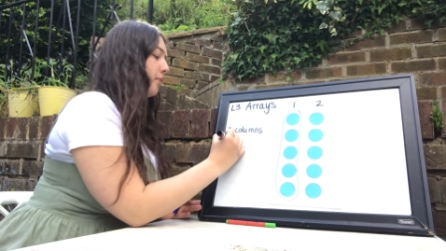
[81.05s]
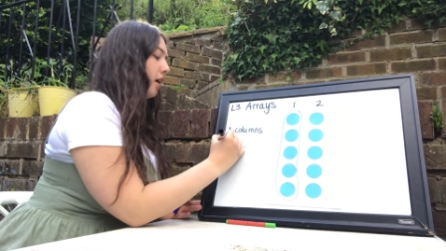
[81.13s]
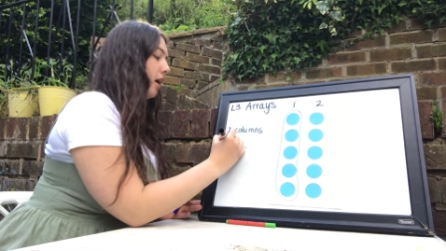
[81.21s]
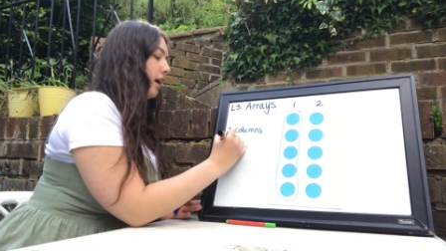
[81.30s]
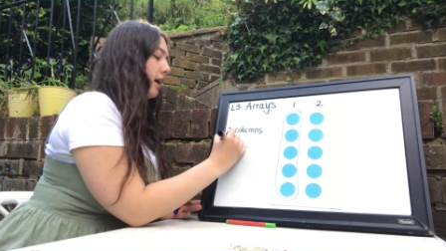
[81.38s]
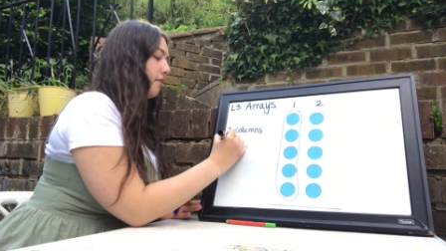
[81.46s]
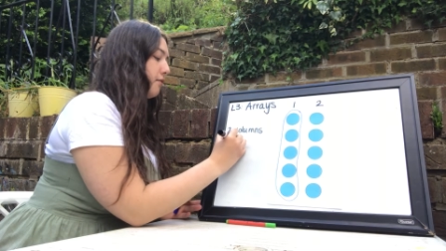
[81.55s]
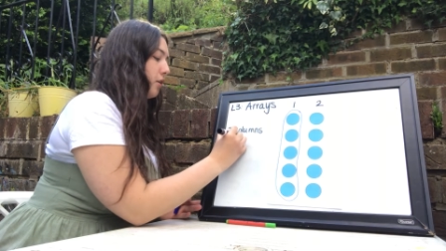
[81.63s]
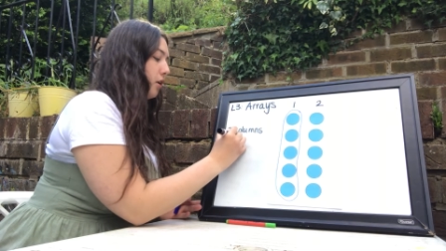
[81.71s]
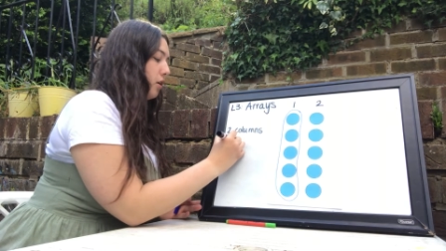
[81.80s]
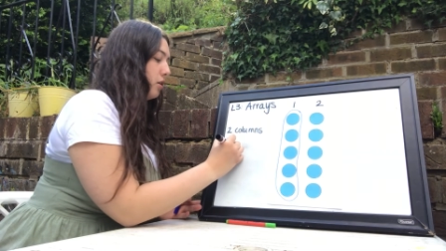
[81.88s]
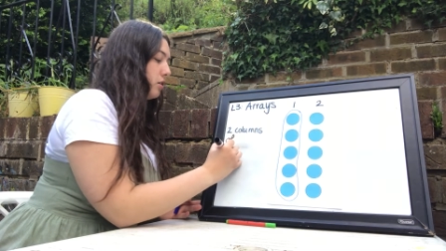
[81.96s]
I have
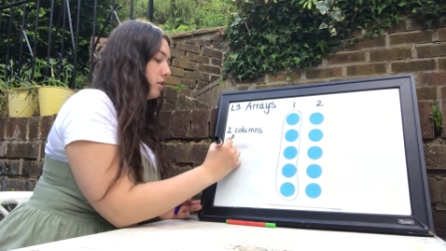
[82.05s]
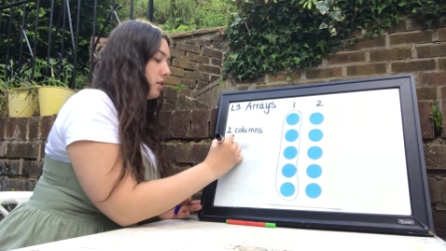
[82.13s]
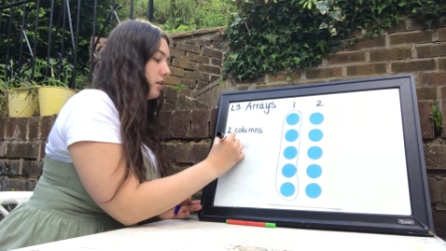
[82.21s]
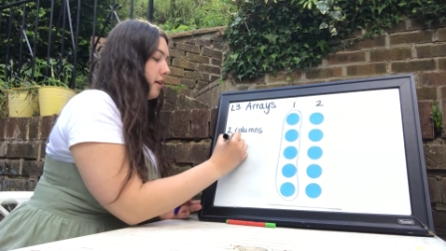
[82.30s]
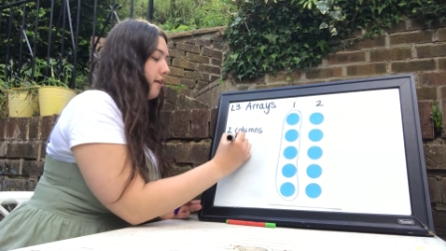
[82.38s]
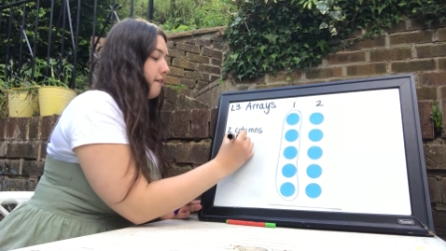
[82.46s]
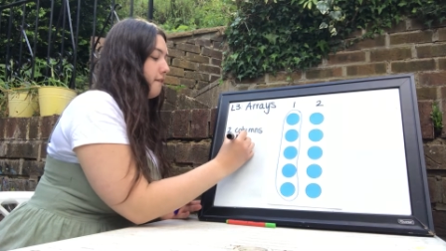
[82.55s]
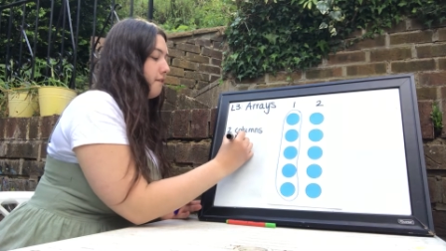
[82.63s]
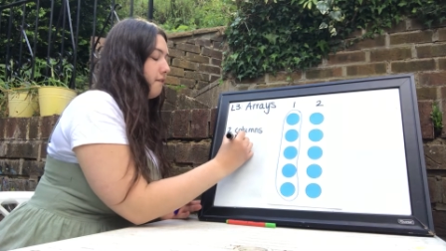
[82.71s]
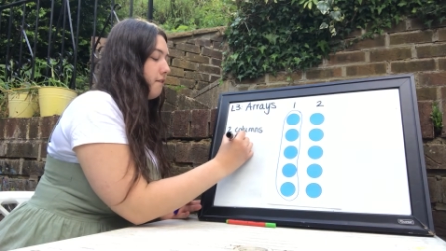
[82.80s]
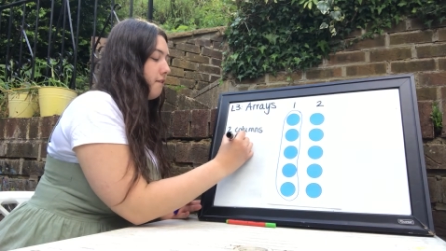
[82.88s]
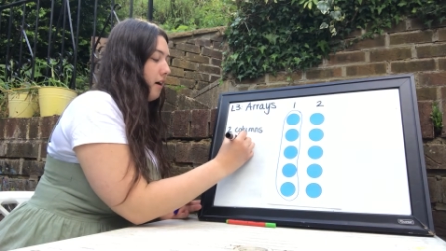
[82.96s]
got
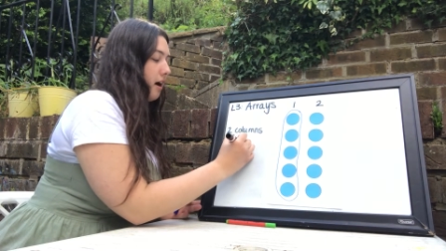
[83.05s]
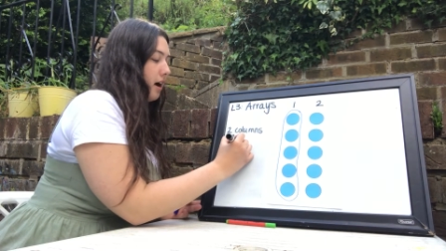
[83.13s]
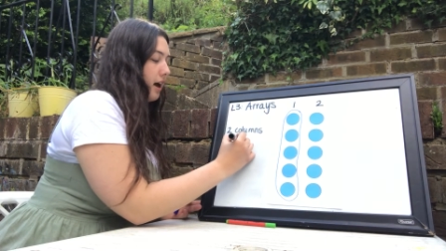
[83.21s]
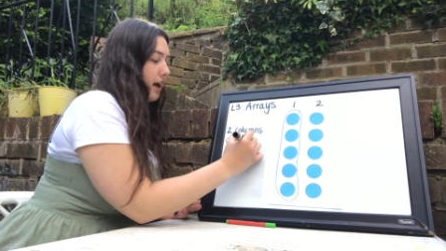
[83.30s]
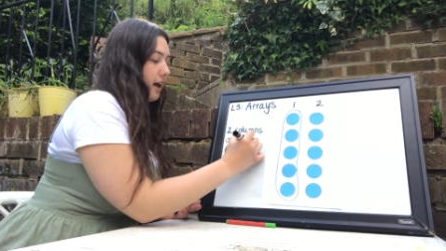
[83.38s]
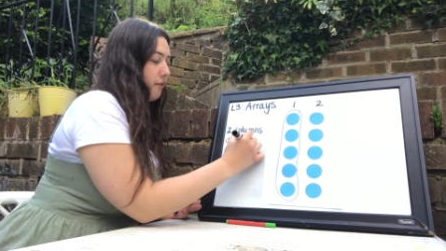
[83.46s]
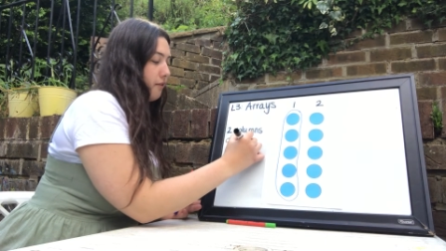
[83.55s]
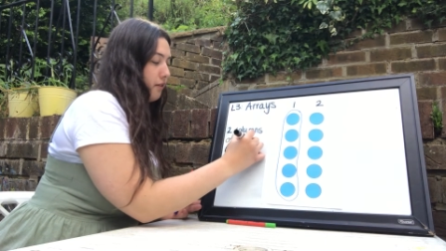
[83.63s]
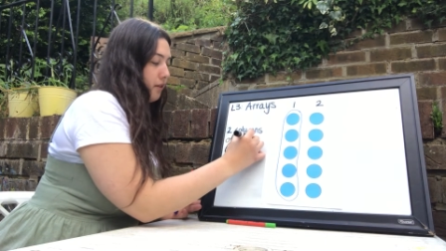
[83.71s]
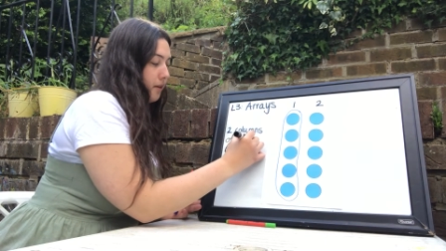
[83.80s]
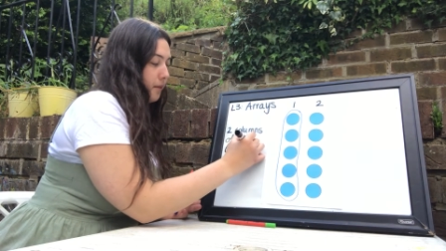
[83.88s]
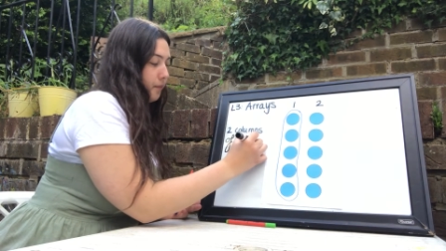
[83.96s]
five
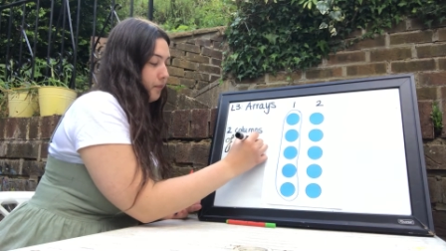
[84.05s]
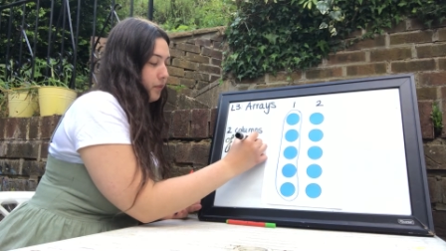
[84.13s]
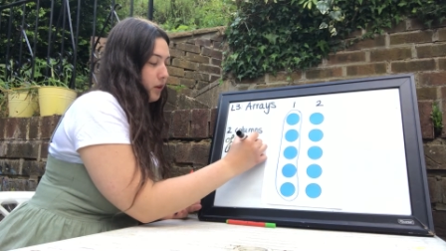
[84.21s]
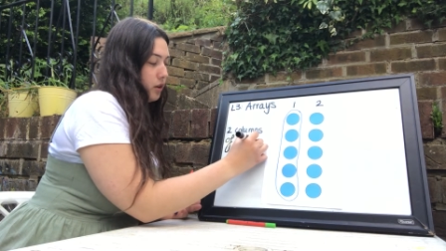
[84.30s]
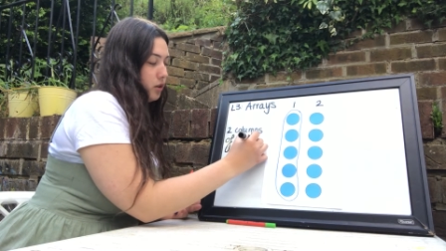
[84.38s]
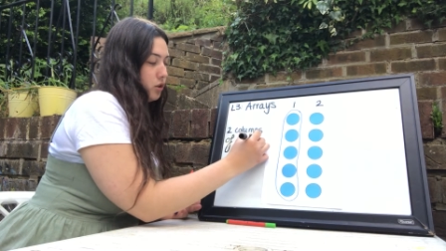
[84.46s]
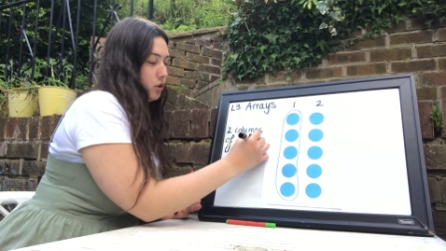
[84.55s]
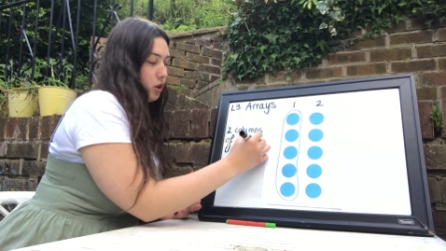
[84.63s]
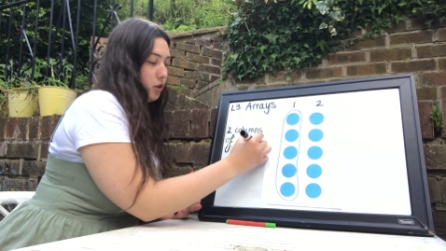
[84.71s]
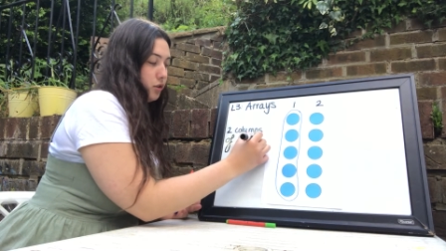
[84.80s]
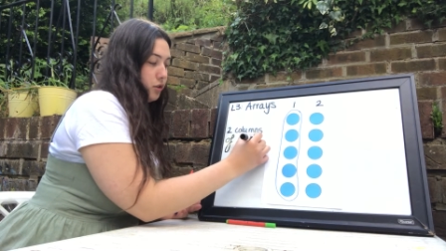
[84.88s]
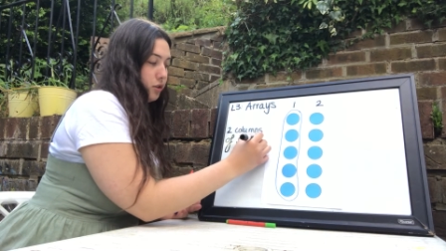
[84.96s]

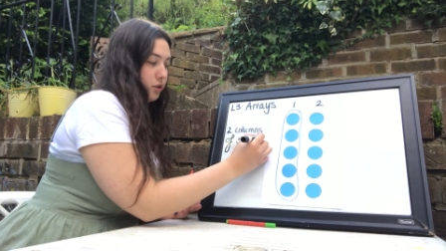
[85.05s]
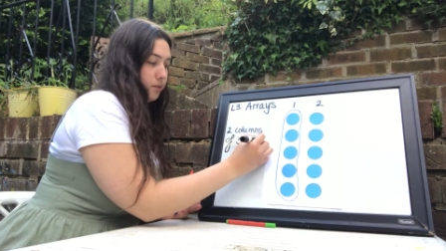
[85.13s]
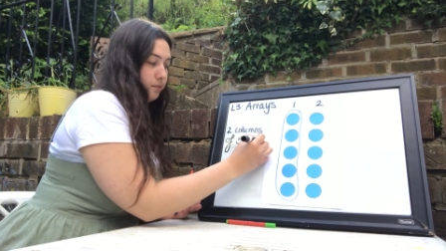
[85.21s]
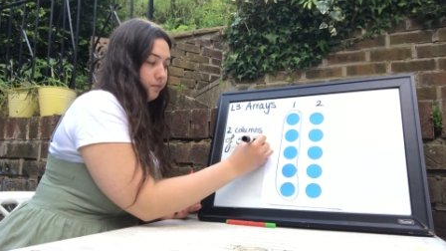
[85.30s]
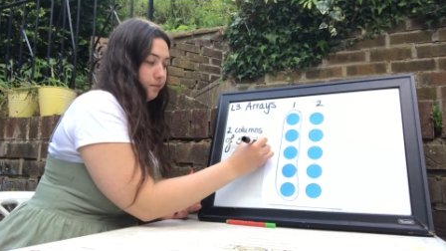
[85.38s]
dots.